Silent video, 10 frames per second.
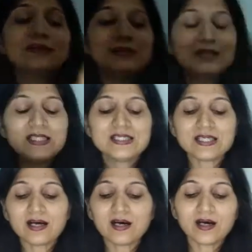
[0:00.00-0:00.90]

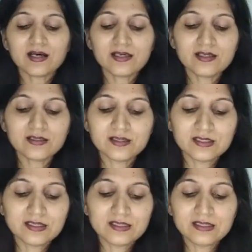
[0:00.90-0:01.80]
These are
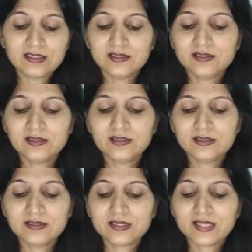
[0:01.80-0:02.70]

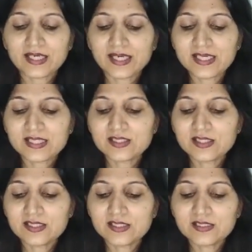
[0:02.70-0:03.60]
the
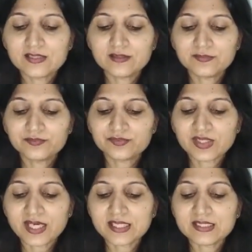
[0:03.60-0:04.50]
character
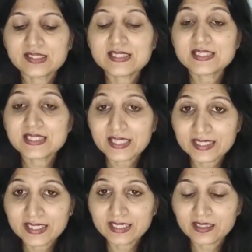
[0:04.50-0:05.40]
and the
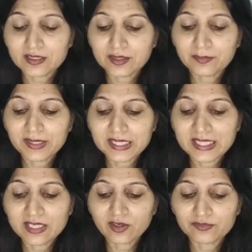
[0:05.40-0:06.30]
setting in the
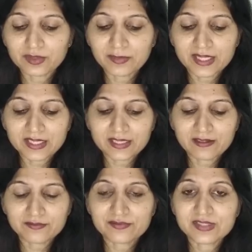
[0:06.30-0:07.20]
beginning of the
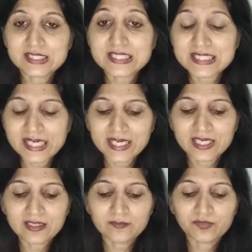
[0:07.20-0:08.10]
paragraph.
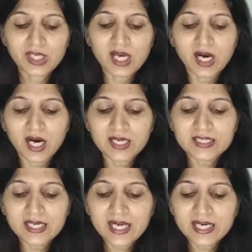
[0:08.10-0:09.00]
Second,
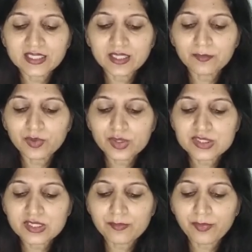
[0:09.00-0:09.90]
underline the
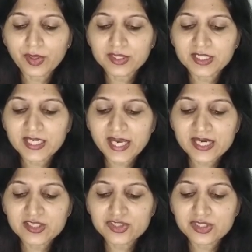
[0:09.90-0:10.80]
most important
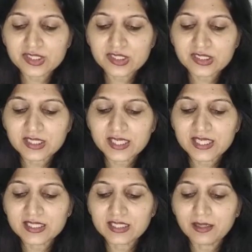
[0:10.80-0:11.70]
action
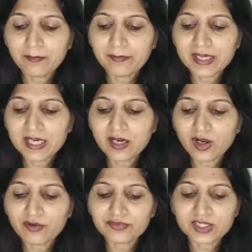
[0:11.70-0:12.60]
in the middle
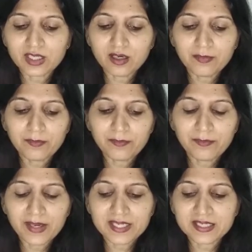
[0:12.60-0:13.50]
of the
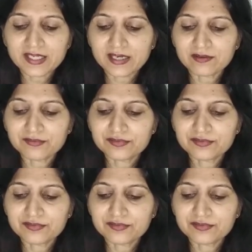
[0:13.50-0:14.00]
paragraph.